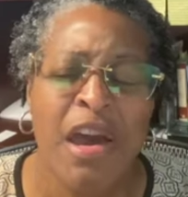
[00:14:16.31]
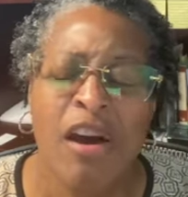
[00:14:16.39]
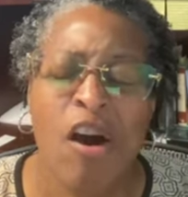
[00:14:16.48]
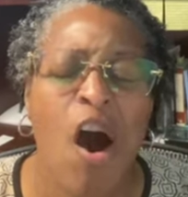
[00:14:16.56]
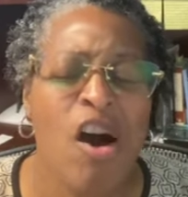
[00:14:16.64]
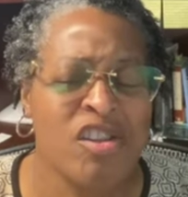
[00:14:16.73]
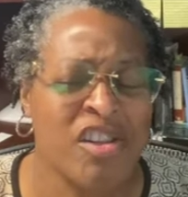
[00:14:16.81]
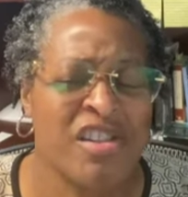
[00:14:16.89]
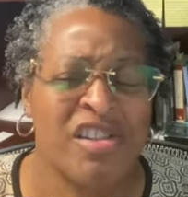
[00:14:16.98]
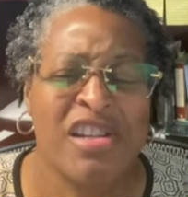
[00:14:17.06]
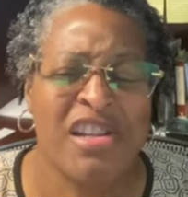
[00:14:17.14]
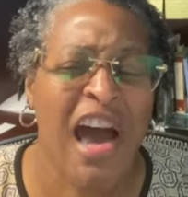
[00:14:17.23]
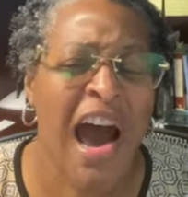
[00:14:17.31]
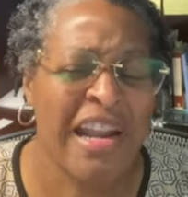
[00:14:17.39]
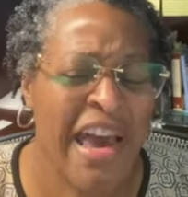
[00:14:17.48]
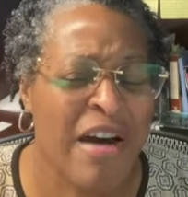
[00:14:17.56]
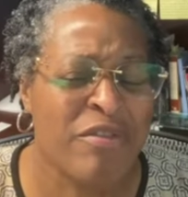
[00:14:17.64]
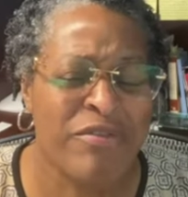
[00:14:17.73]
Cause us to not
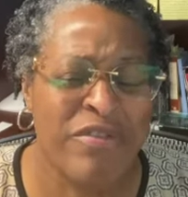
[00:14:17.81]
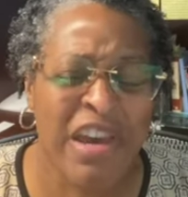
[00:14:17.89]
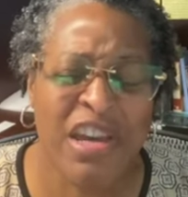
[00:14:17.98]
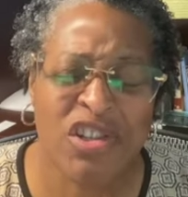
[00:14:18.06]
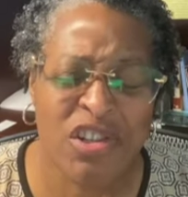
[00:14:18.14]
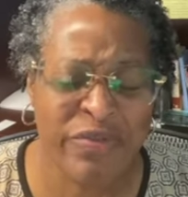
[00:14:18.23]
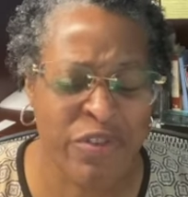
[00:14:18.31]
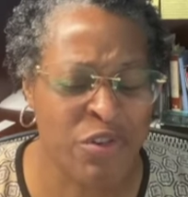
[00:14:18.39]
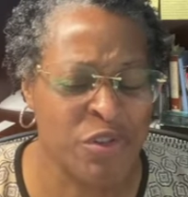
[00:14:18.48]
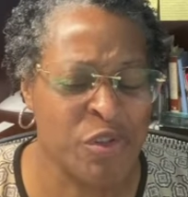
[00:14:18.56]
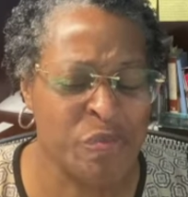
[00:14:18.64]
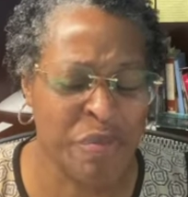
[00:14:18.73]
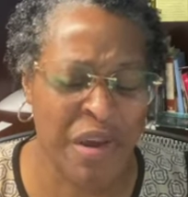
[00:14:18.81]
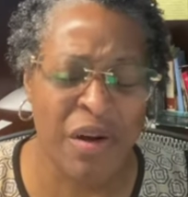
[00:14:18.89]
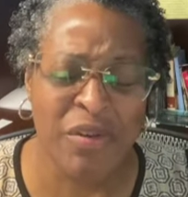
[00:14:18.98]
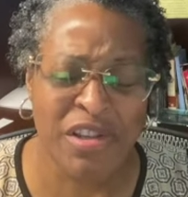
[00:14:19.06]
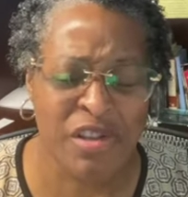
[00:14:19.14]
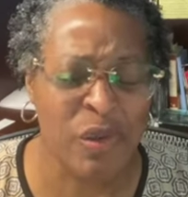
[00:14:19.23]
have vengeful
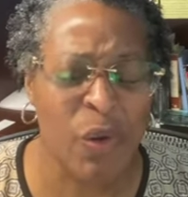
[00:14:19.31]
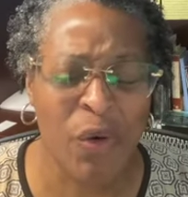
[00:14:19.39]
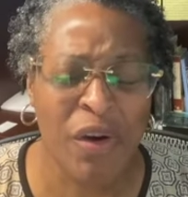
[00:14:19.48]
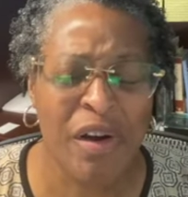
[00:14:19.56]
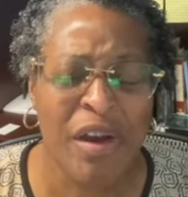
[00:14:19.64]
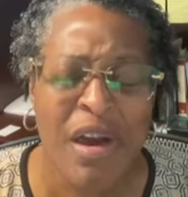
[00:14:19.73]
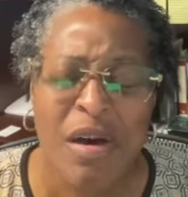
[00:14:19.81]
spirits, Lord,